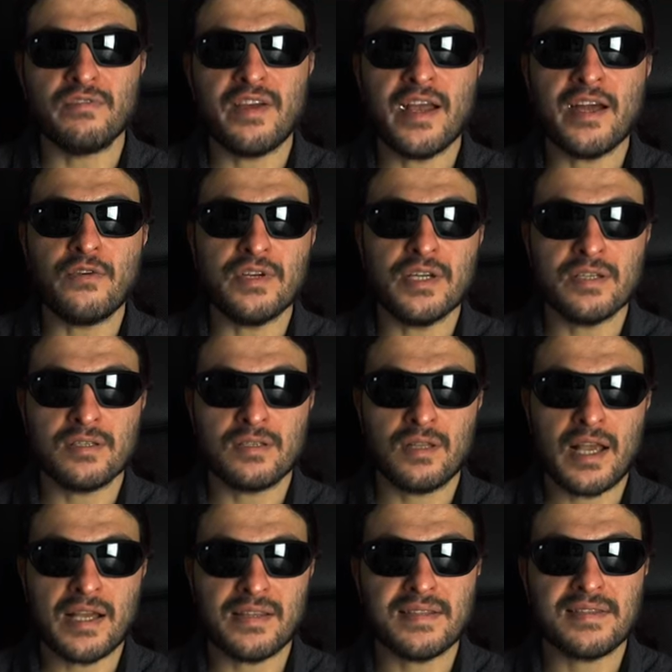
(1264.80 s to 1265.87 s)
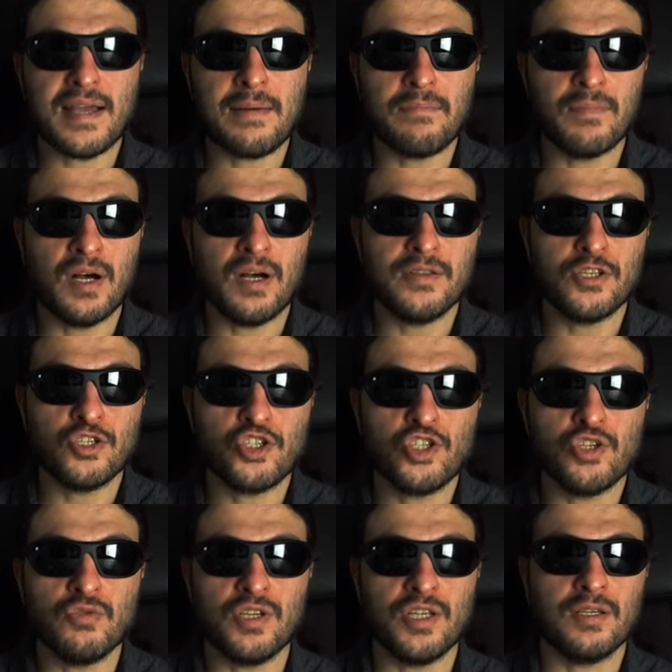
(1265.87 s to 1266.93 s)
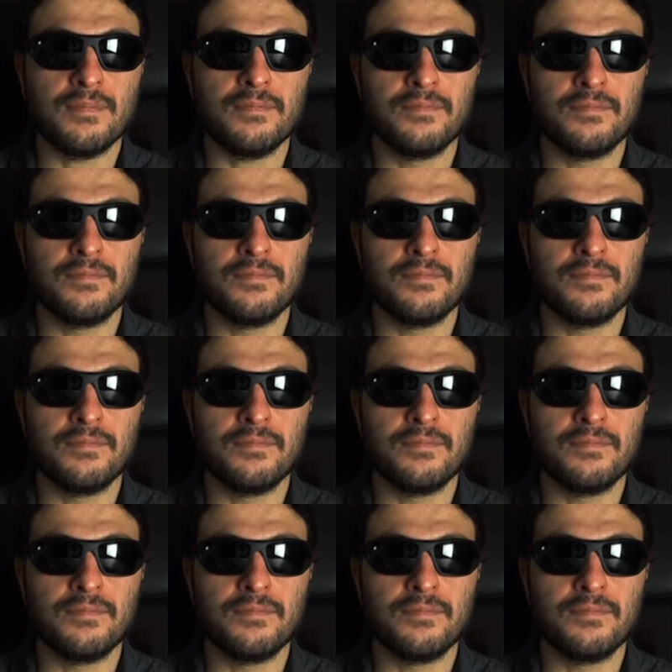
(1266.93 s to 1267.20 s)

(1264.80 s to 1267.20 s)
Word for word: of areas like the timbre and the tuning.